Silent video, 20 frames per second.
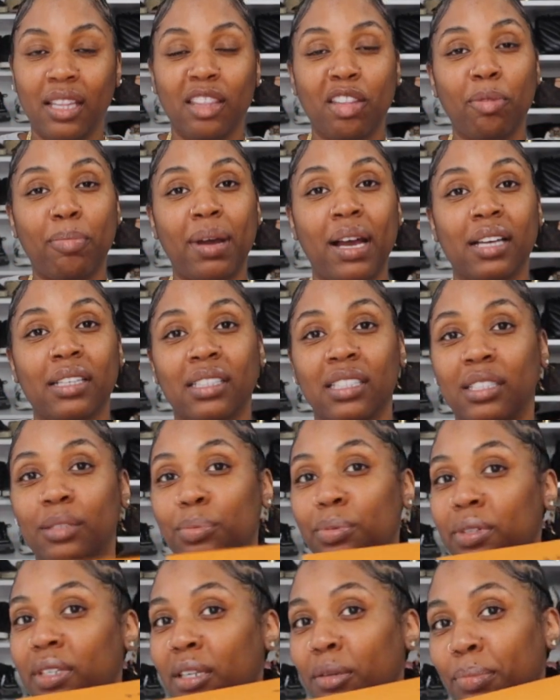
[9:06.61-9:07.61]
the box is
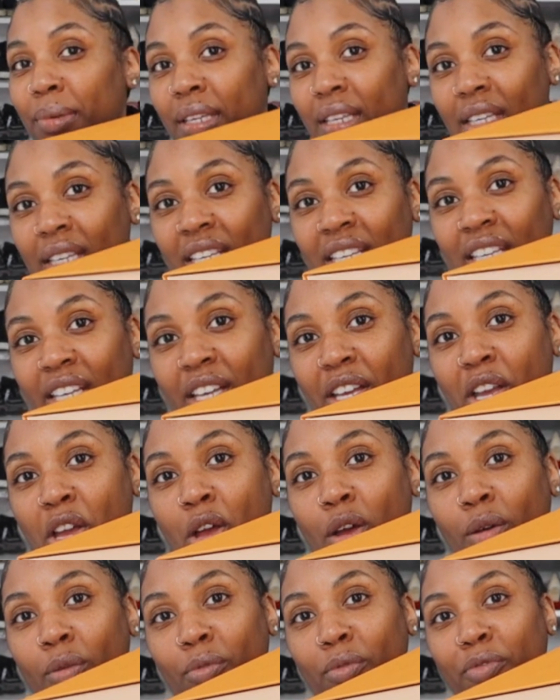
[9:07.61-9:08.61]
pretty big
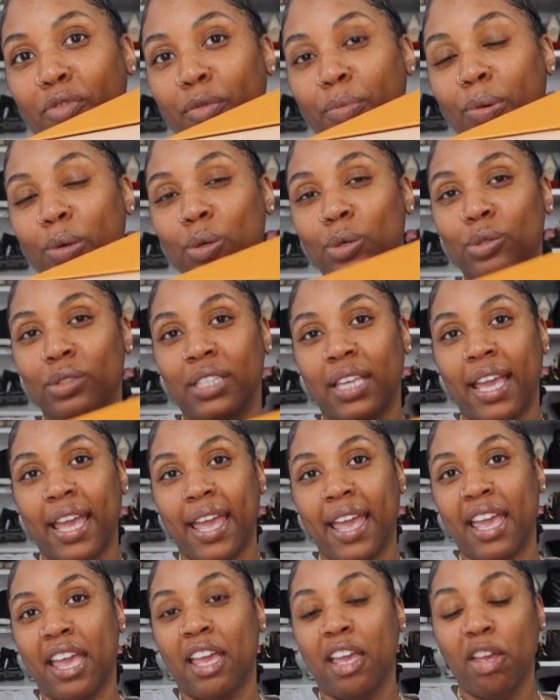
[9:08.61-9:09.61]
with a pull
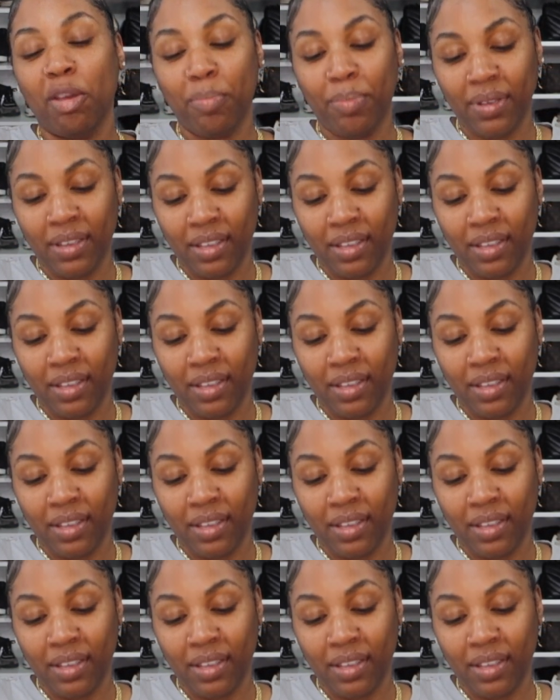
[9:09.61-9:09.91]
tab.